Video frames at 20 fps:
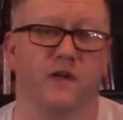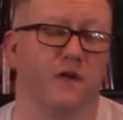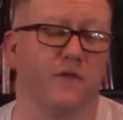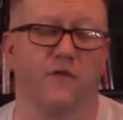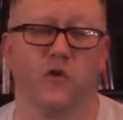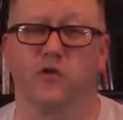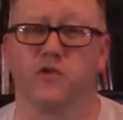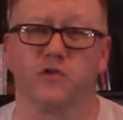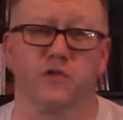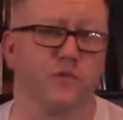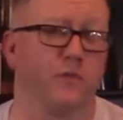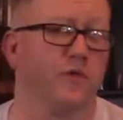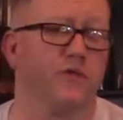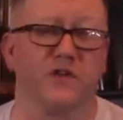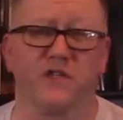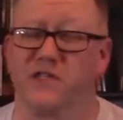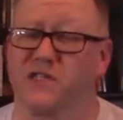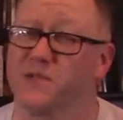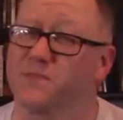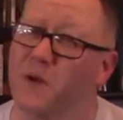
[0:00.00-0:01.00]
Ocean's
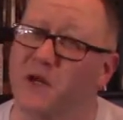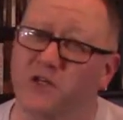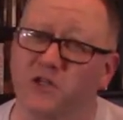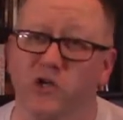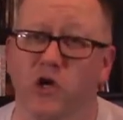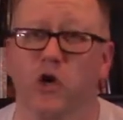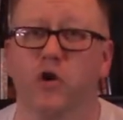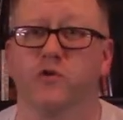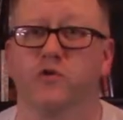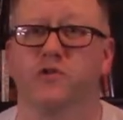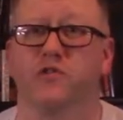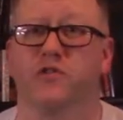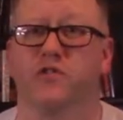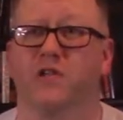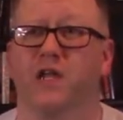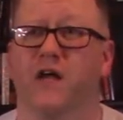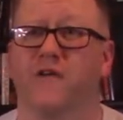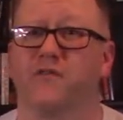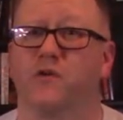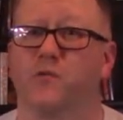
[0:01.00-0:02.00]
movies, especially Ocean's
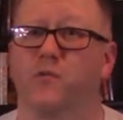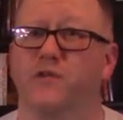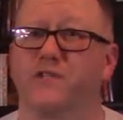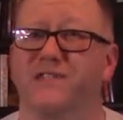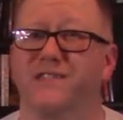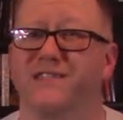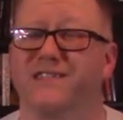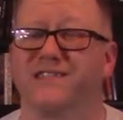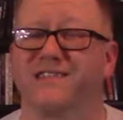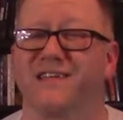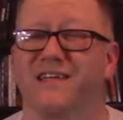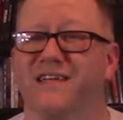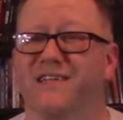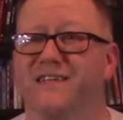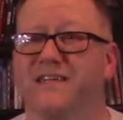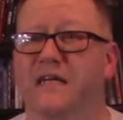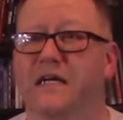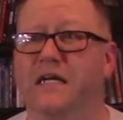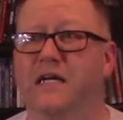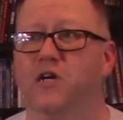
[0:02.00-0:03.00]
11, which this
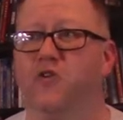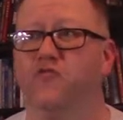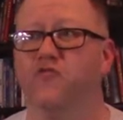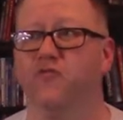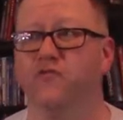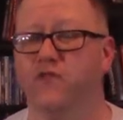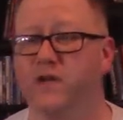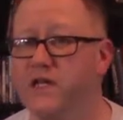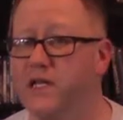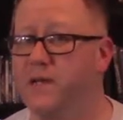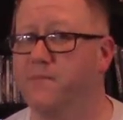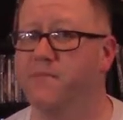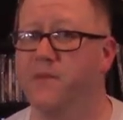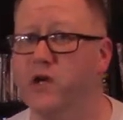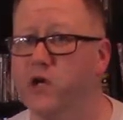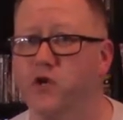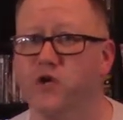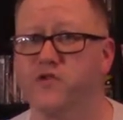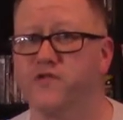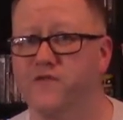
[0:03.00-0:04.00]
thing really
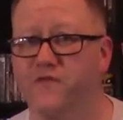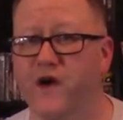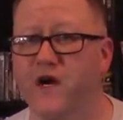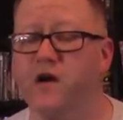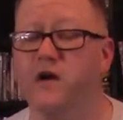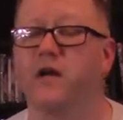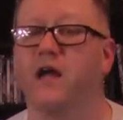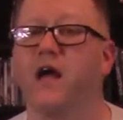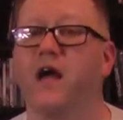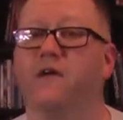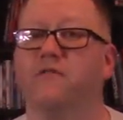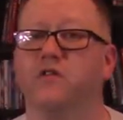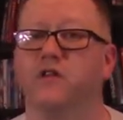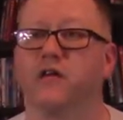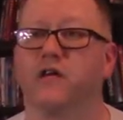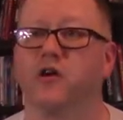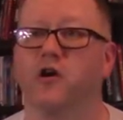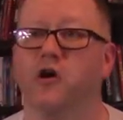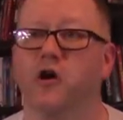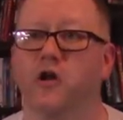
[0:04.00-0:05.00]
mirrors very
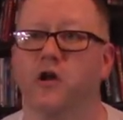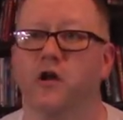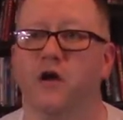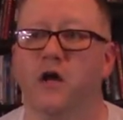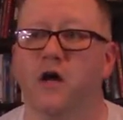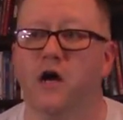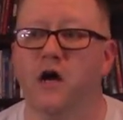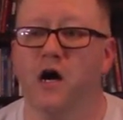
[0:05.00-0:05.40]
heavily on.